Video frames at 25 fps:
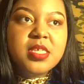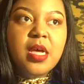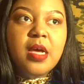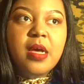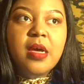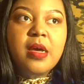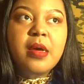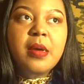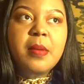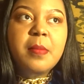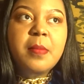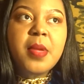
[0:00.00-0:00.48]

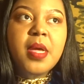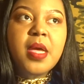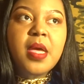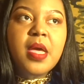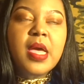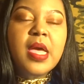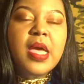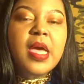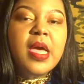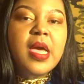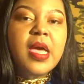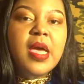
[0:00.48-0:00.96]
Um,
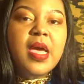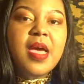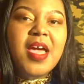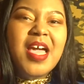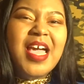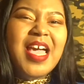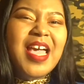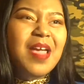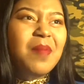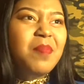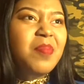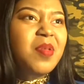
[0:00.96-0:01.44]

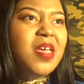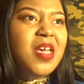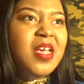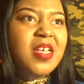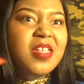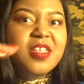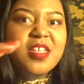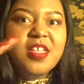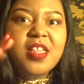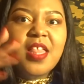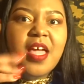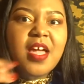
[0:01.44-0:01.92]
I had planned
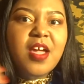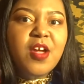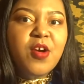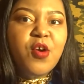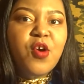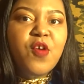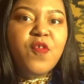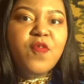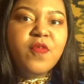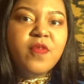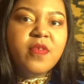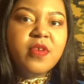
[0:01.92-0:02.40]
to like
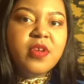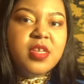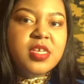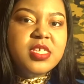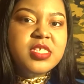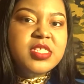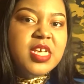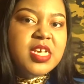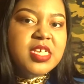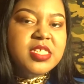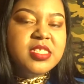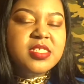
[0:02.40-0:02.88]
go over release
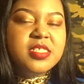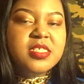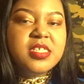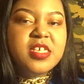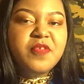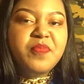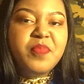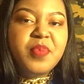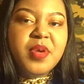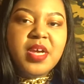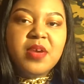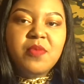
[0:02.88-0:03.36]
dates and
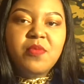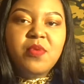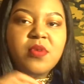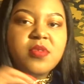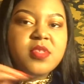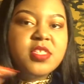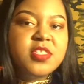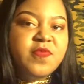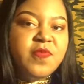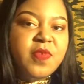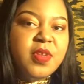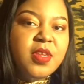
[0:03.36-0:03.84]
stuff, but I want
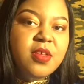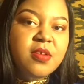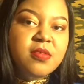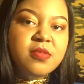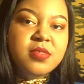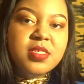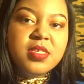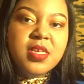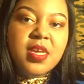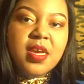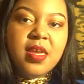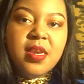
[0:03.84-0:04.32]
this video
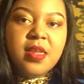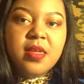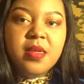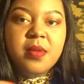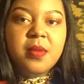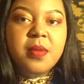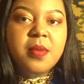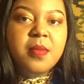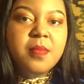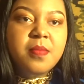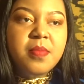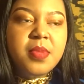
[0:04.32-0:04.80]
to kind
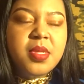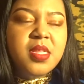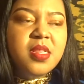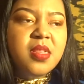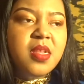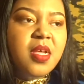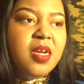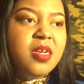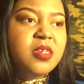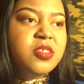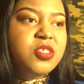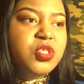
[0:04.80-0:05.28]
of be
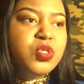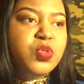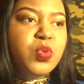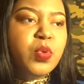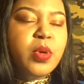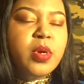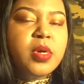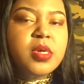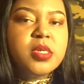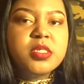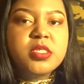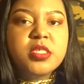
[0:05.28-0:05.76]
like
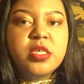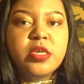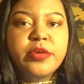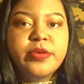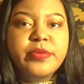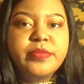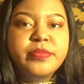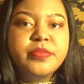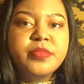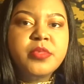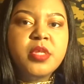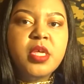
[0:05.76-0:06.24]
short.
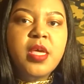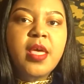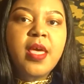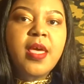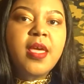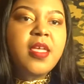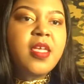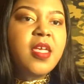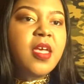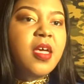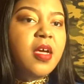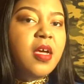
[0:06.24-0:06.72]
So
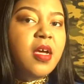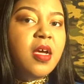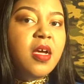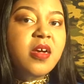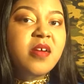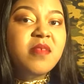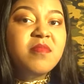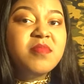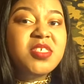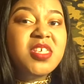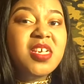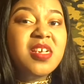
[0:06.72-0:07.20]
yeah,
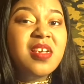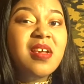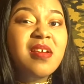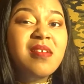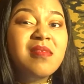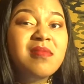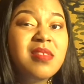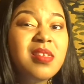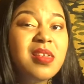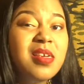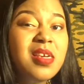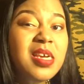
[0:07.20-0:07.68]
um, check
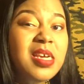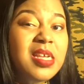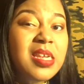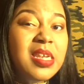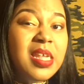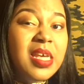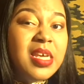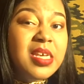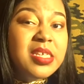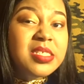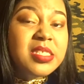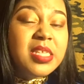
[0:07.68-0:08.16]
out the
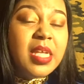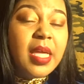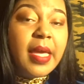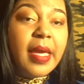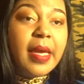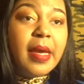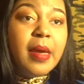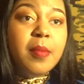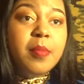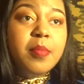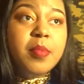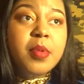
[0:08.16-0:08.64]
Unlaced
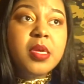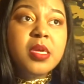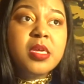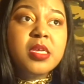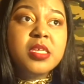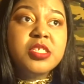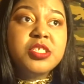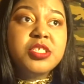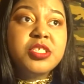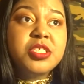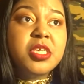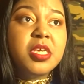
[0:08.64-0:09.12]
app.
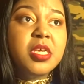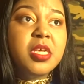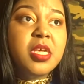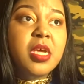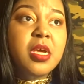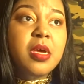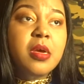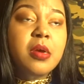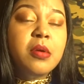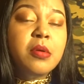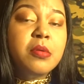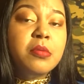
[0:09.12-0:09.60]
Check
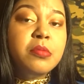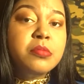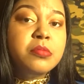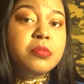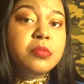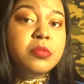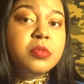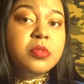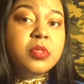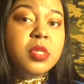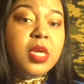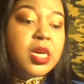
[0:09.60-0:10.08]
out
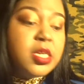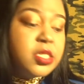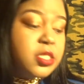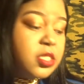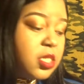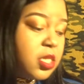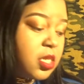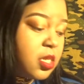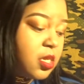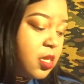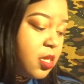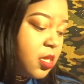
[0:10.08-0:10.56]
Nice
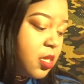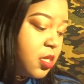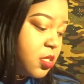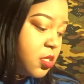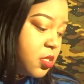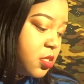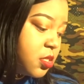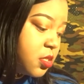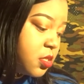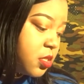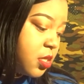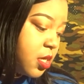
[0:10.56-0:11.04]
Kicks.